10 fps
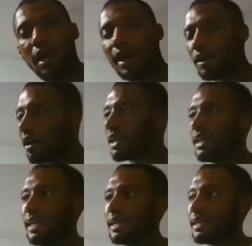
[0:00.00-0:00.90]
I
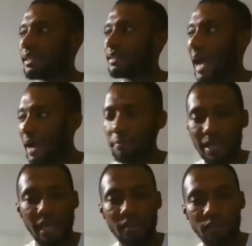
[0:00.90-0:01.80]
can't let that
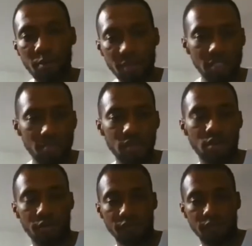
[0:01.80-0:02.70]
behavior piss me
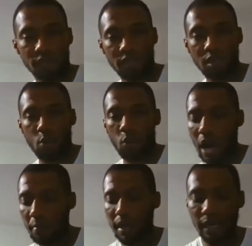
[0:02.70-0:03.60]
off. Yeah?
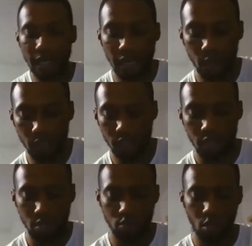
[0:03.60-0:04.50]
Why am I
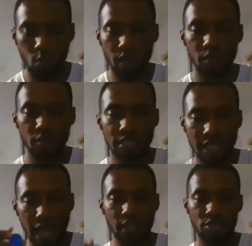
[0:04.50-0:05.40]
allowing someone
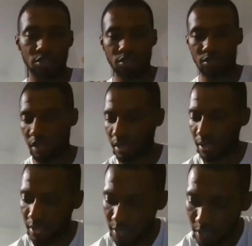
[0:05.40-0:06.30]
else's actions, yeah,
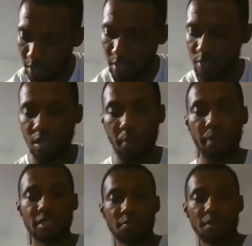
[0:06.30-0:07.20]
to
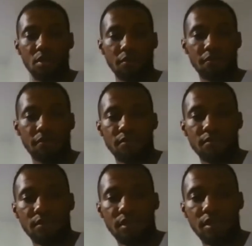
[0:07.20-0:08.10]
piss me off?
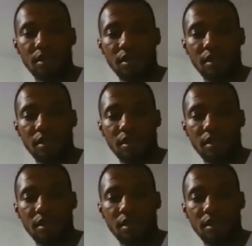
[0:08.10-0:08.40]
Yeah,